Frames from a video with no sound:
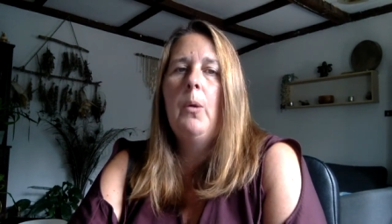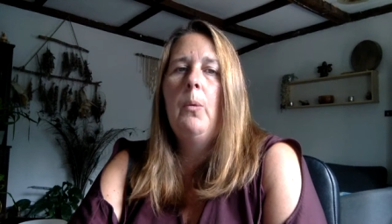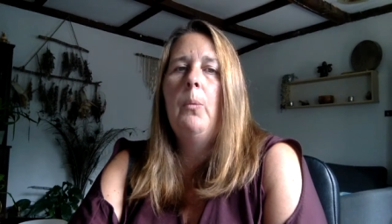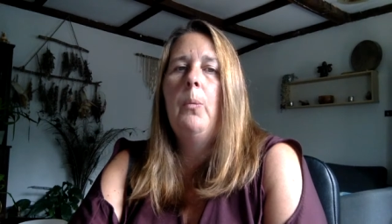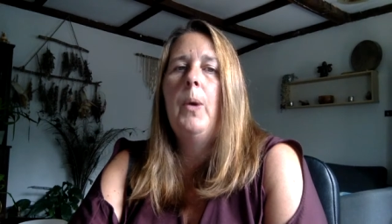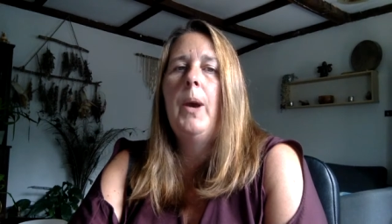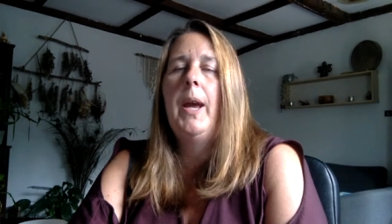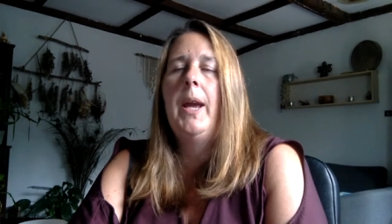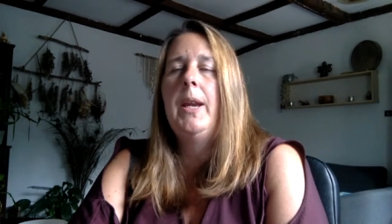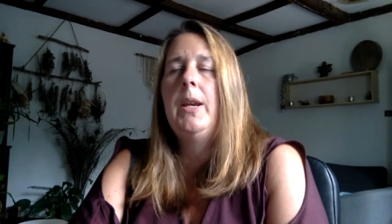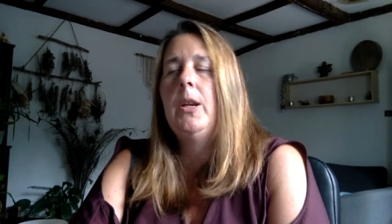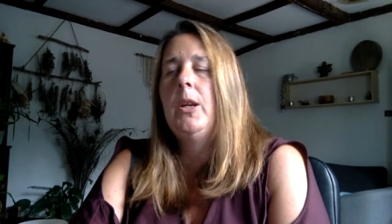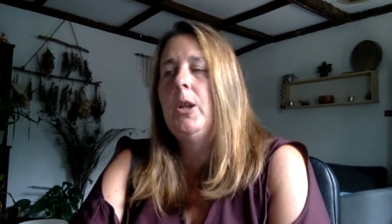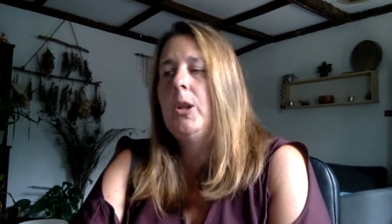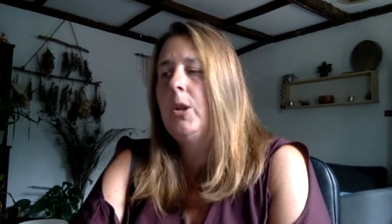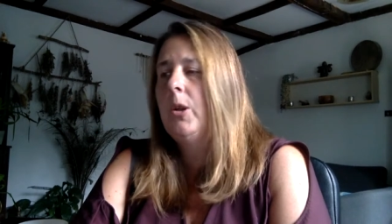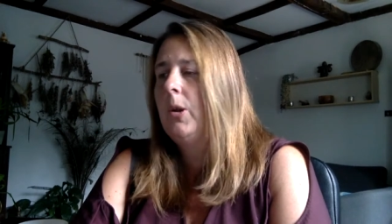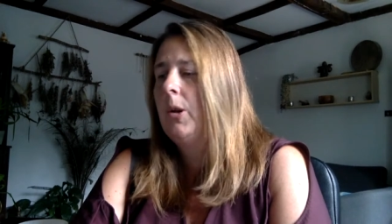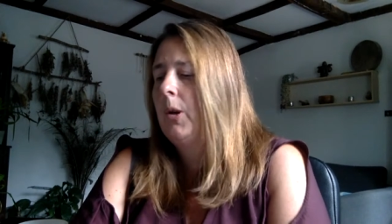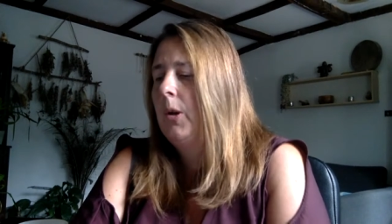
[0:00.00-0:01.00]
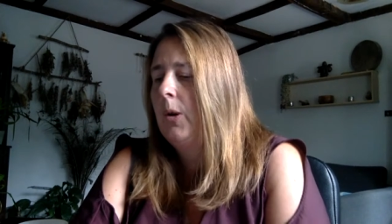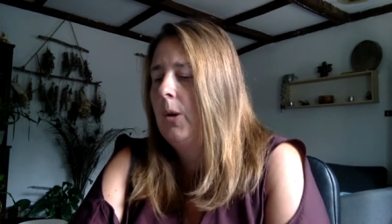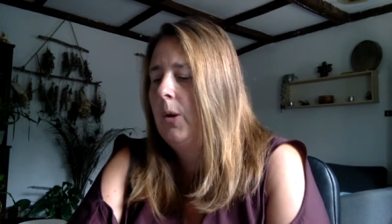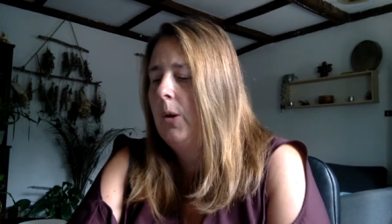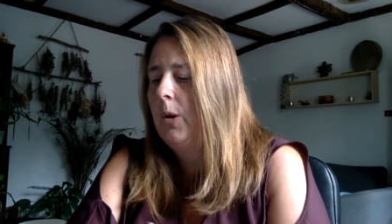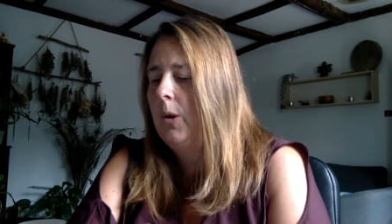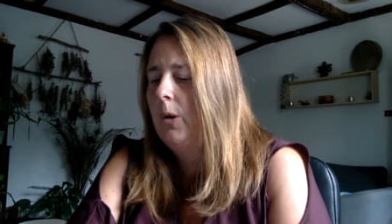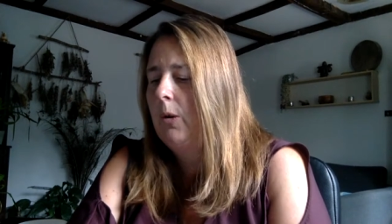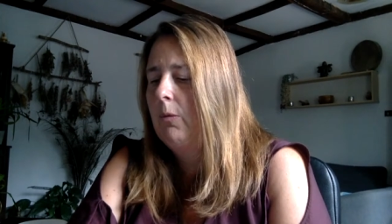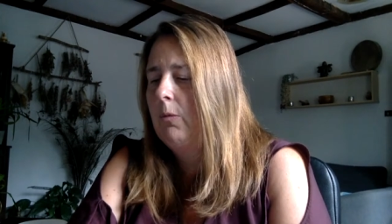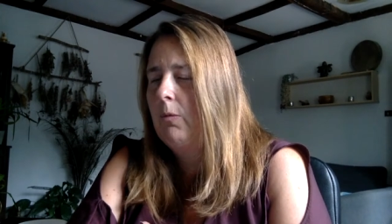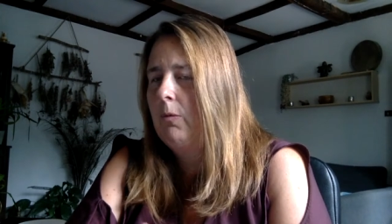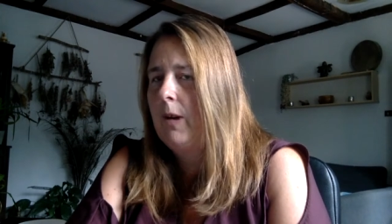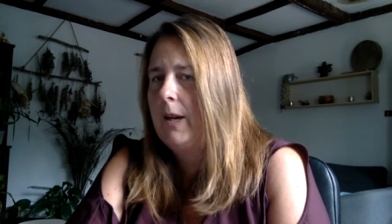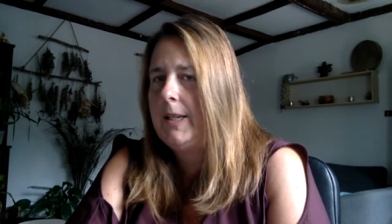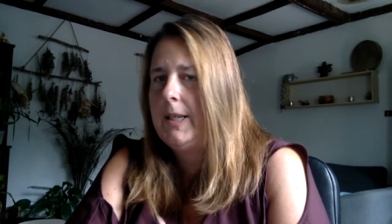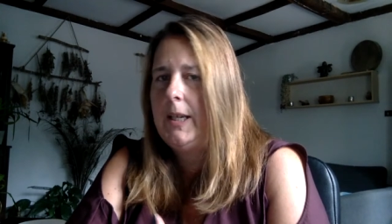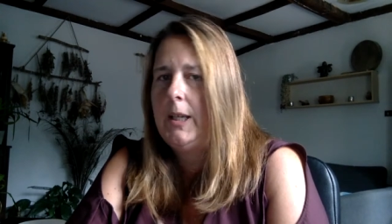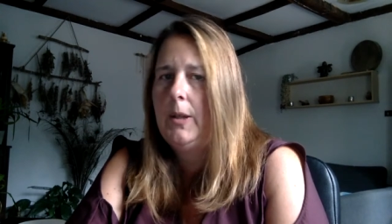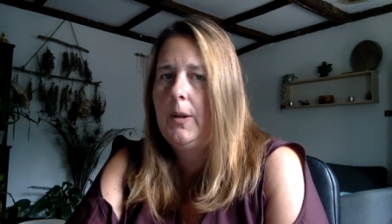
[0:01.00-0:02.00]
when you're
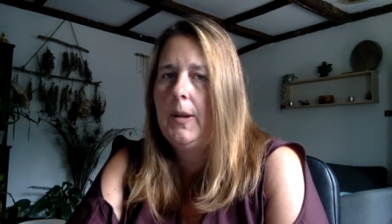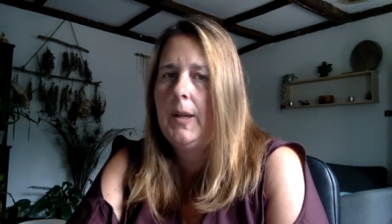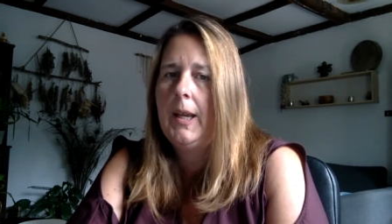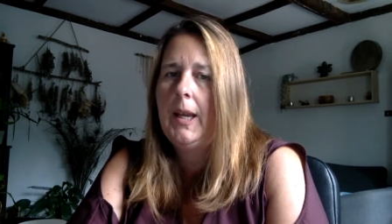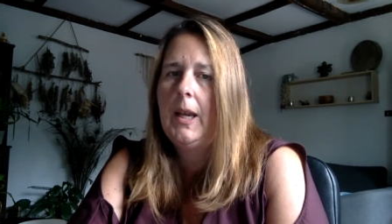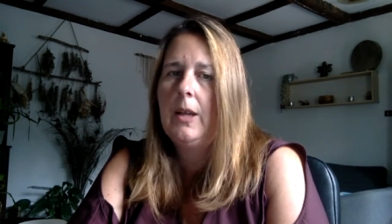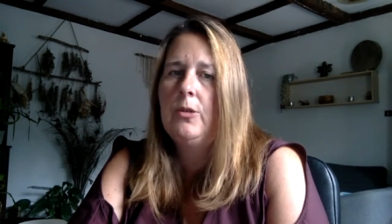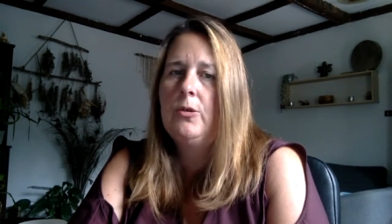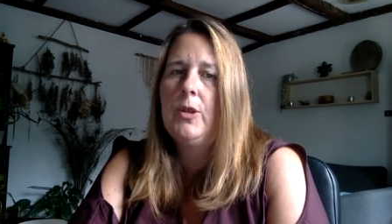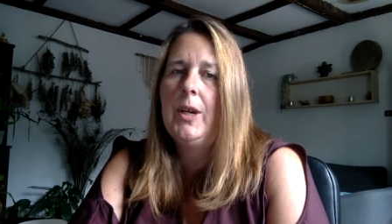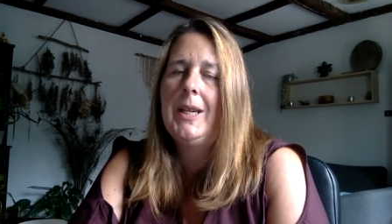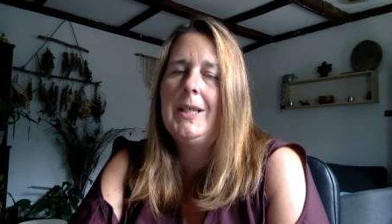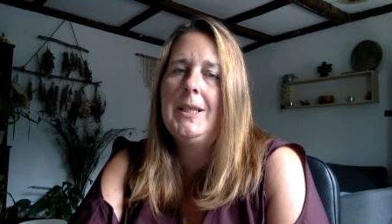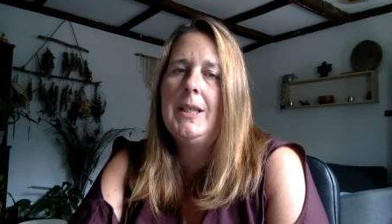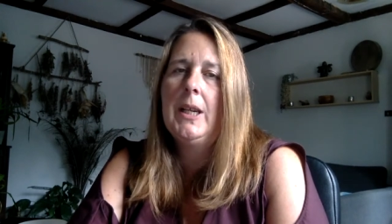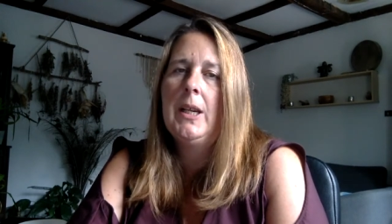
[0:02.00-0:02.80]
ready, you can get dressed.